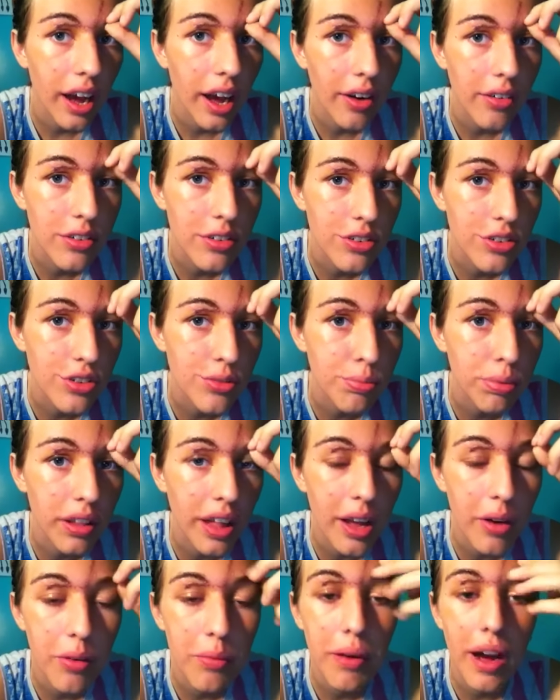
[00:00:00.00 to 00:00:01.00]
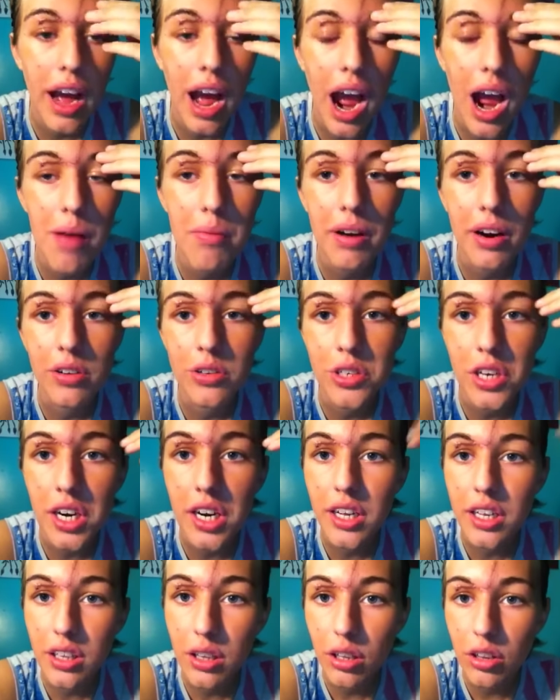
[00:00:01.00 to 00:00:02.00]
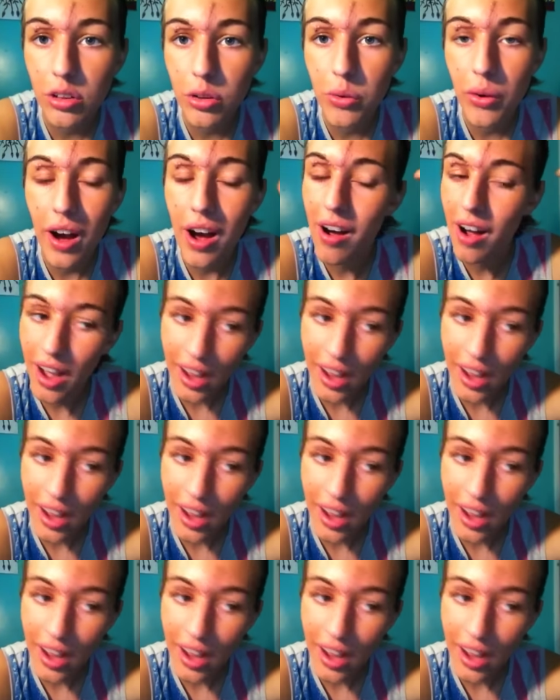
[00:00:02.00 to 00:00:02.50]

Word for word: I was just playing with my eyebrow, trying to get the glue out.